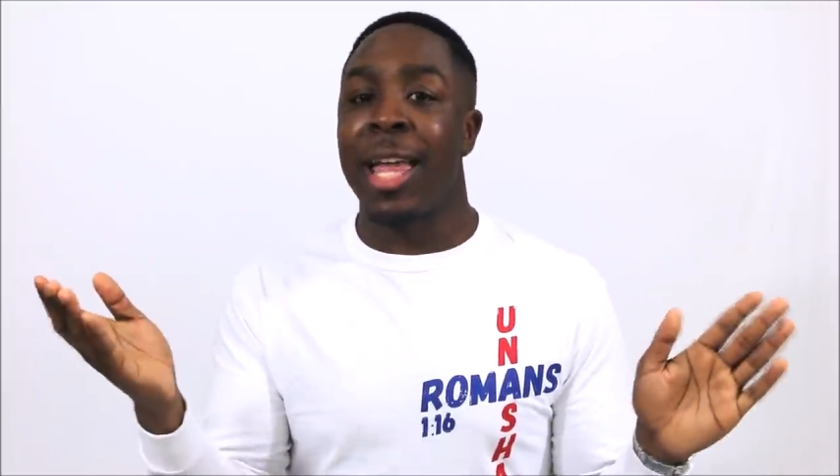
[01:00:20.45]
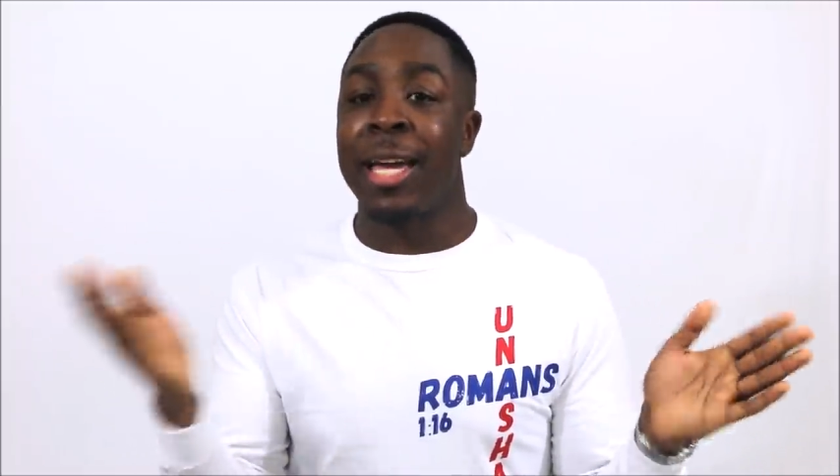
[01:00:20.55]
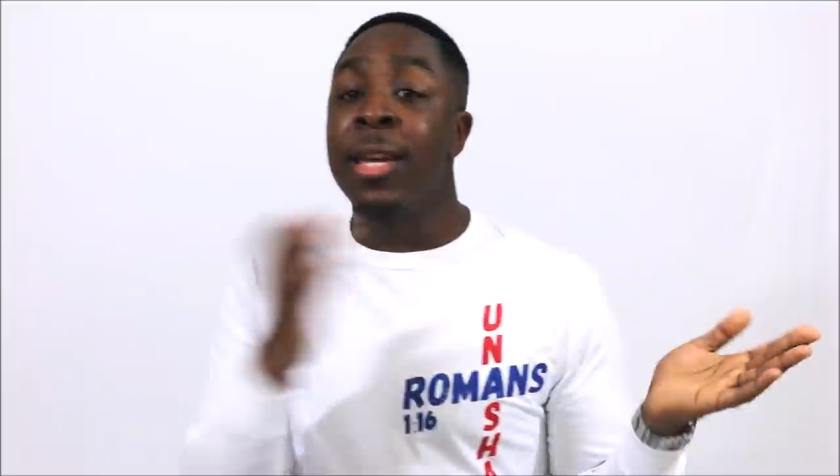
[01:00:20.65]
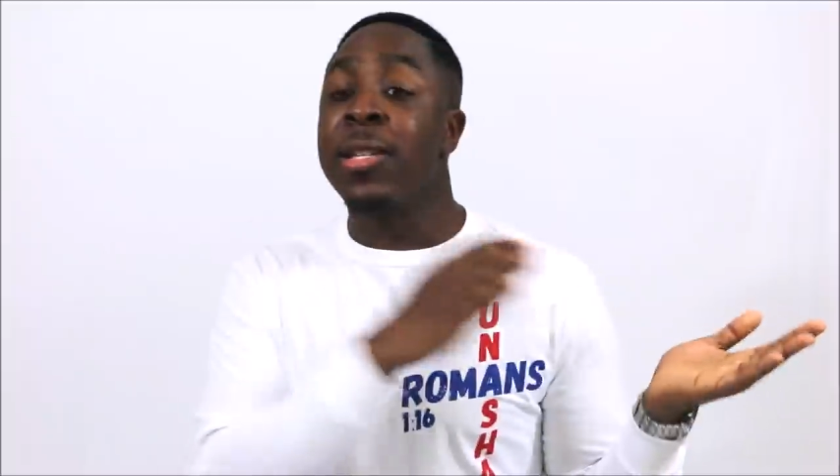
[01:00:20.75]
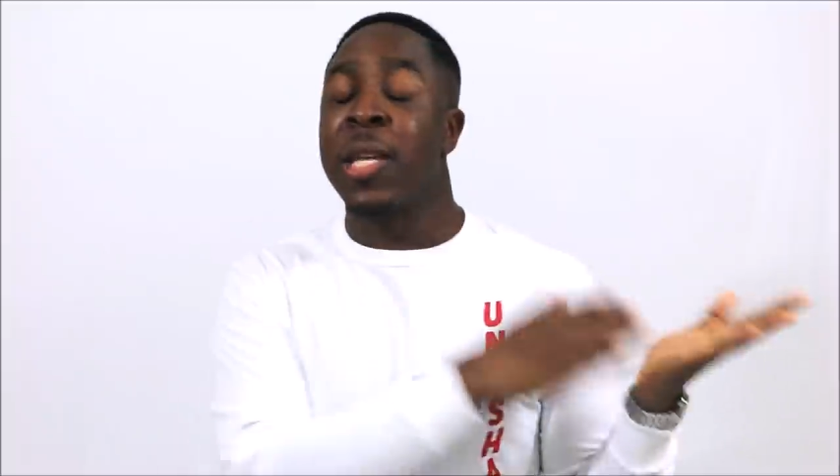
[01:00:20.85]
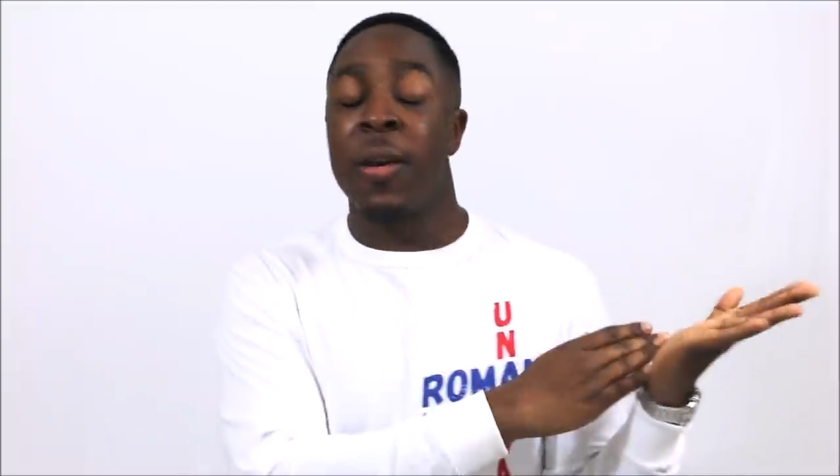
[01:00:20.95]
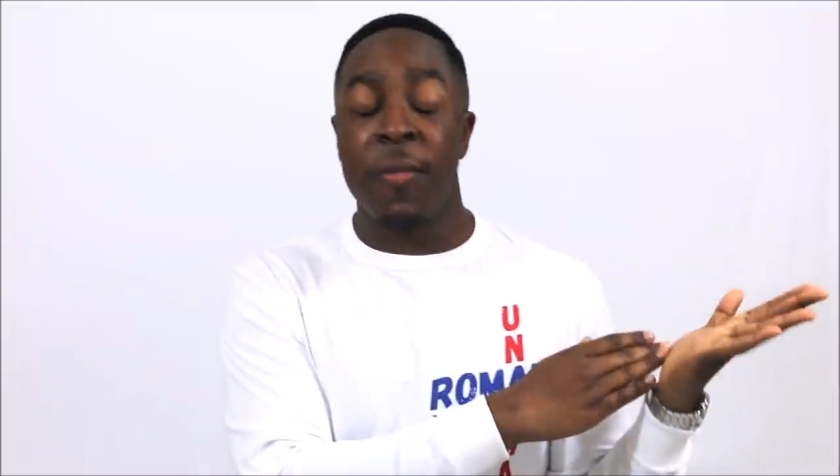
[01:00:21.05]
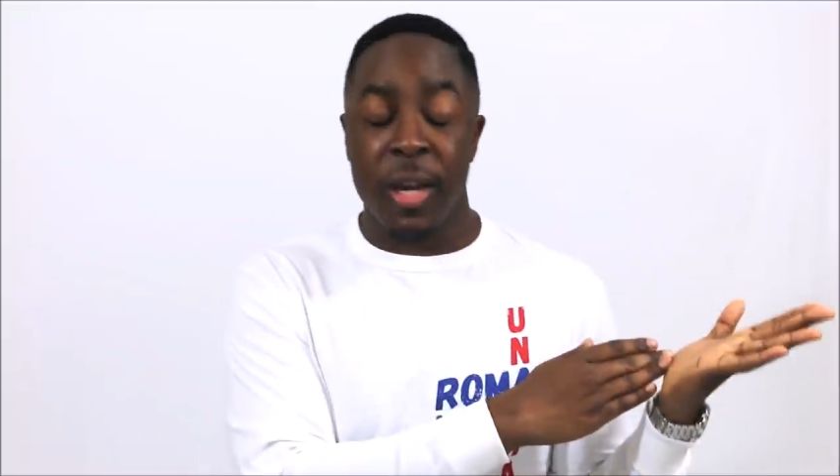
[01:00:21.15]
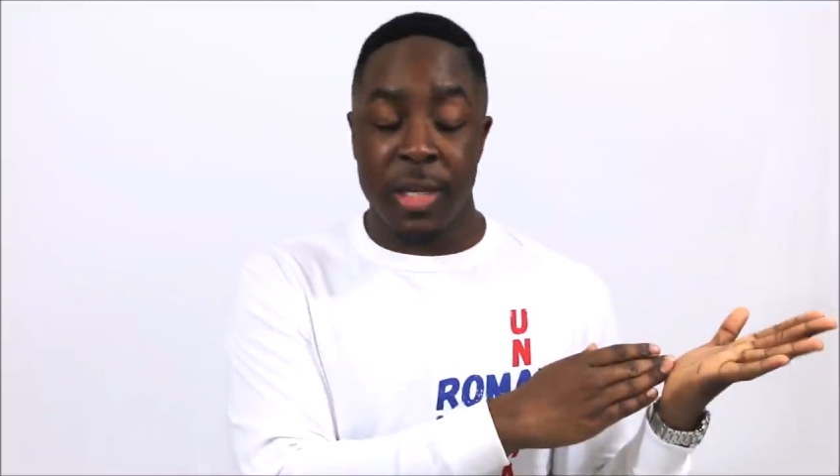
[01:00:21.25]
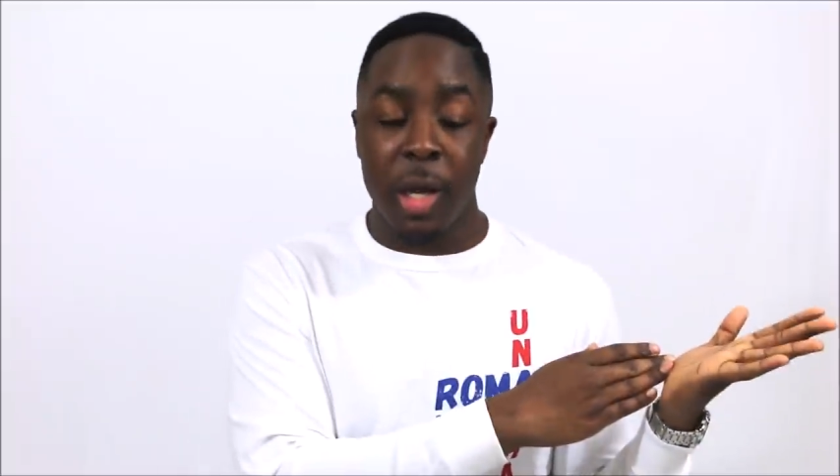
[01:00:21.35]
Like some
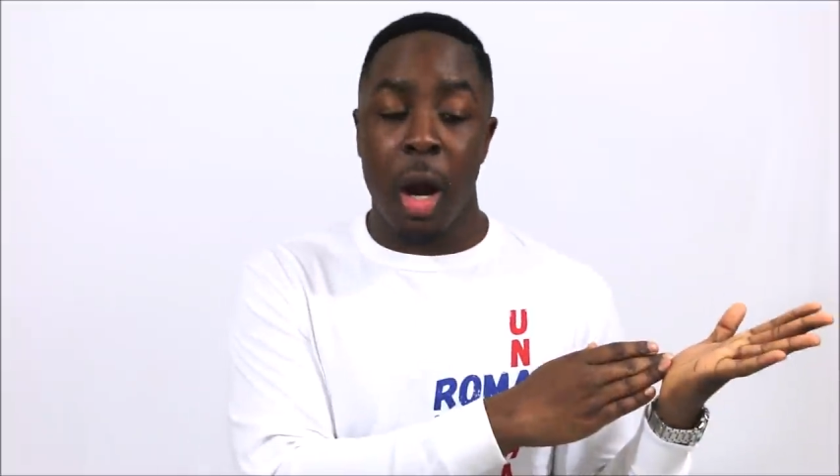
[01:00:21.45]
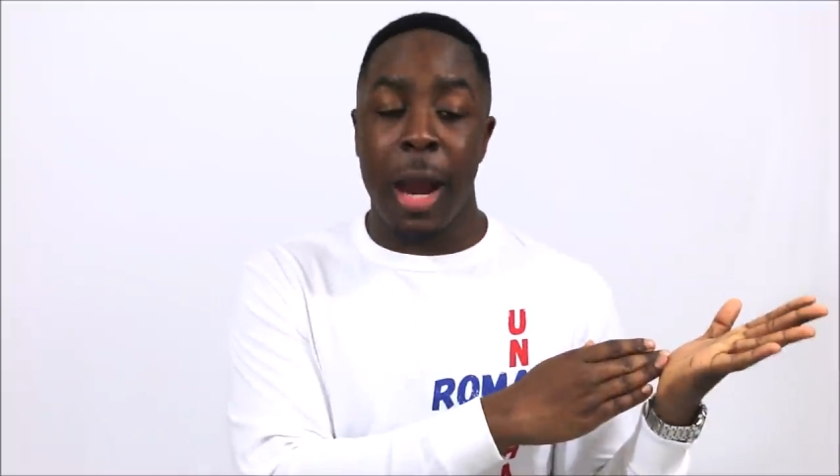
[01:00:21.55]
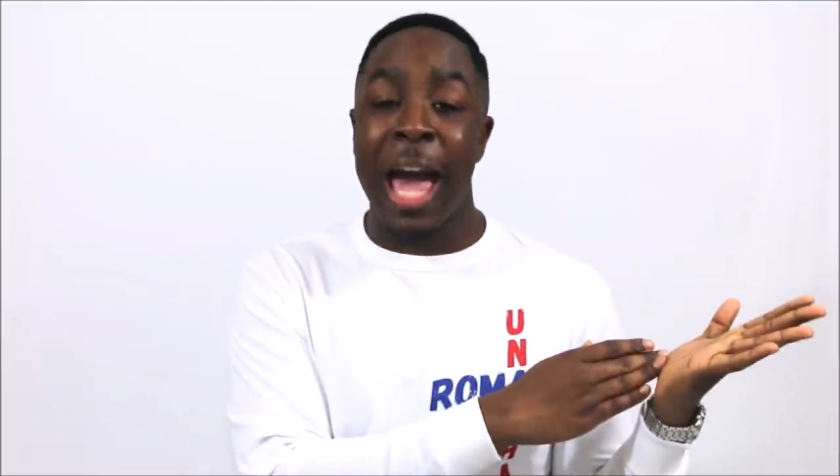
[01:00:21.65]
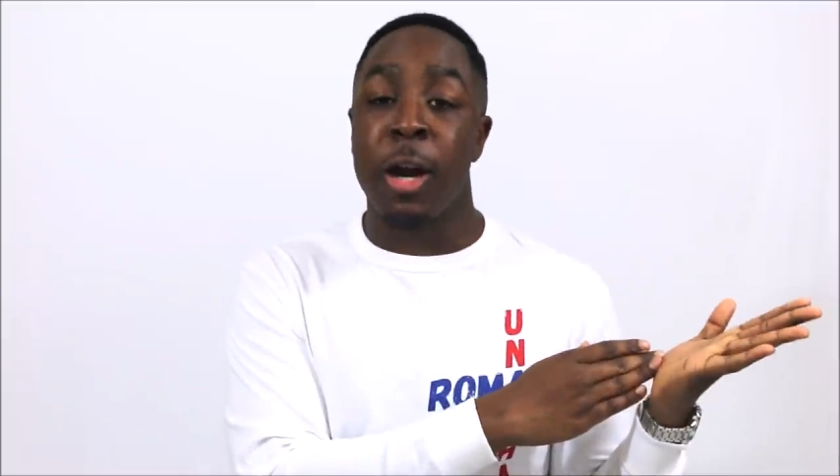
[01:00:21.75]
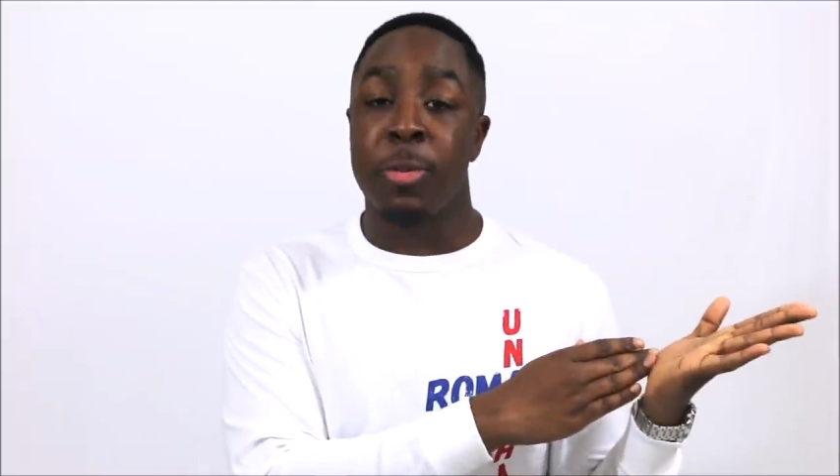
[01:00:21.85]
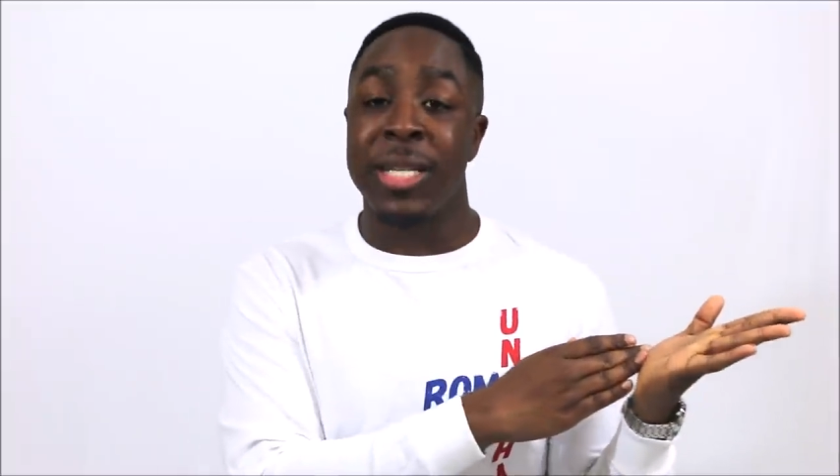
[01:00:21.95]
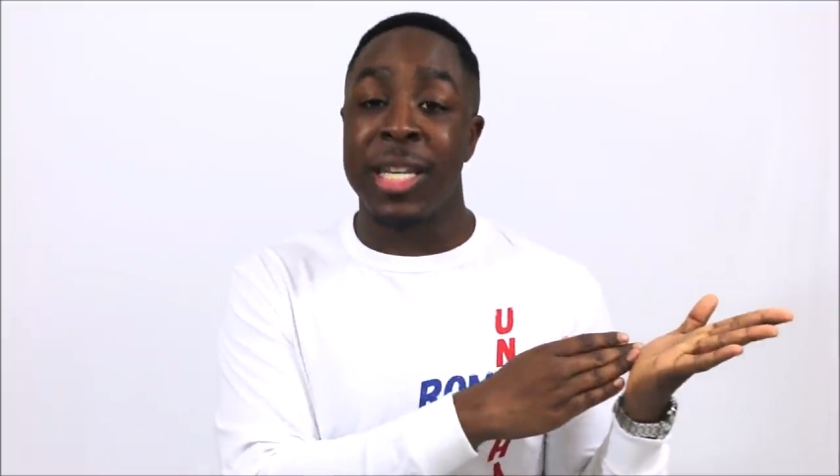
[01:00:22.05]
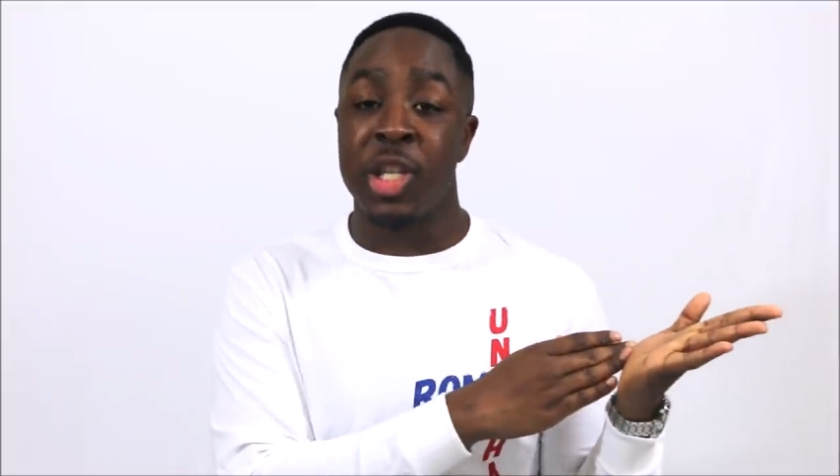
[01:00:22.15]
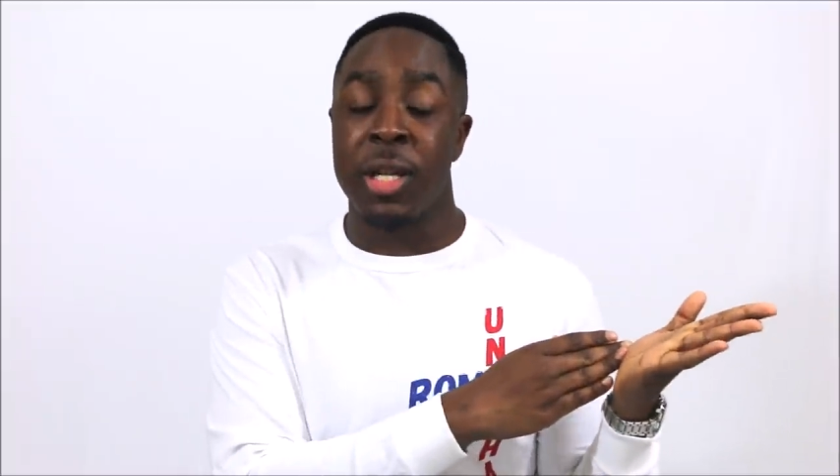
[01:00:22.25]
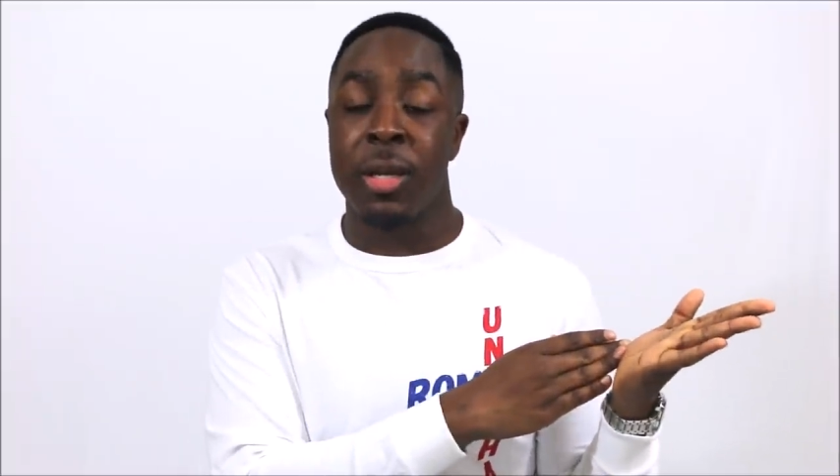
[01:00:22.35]
of us are out of
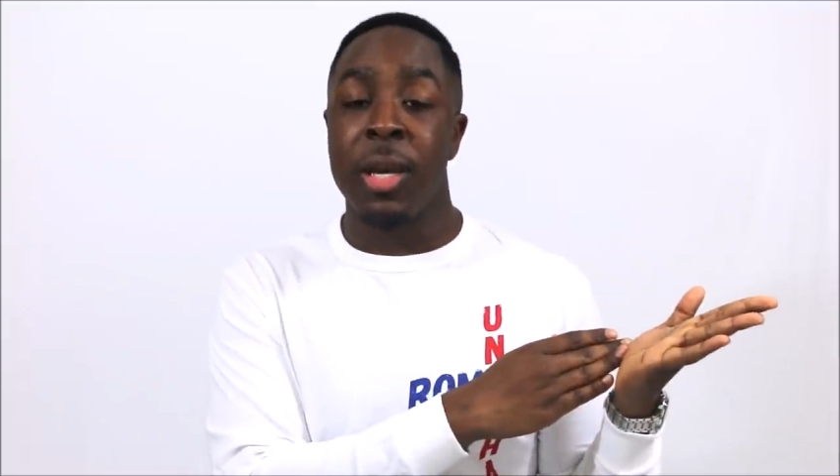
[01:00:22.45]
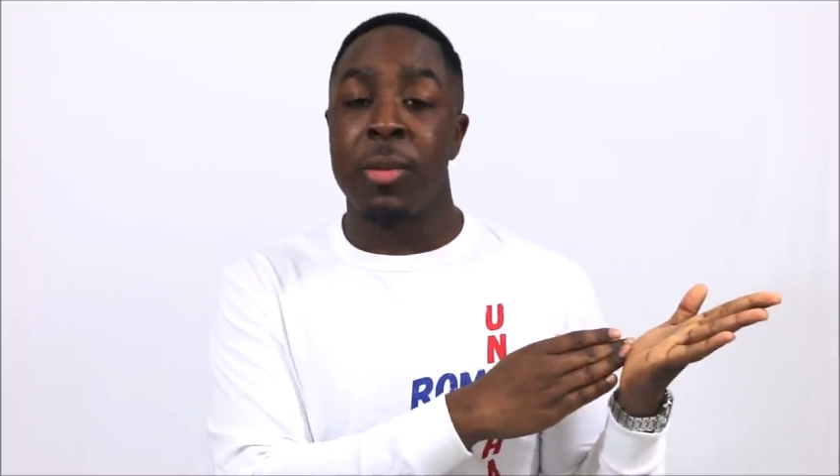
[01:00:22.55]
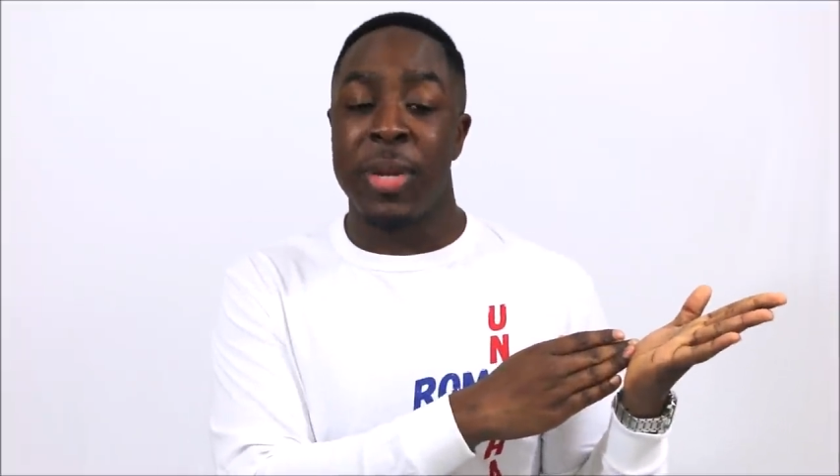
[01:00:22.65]
position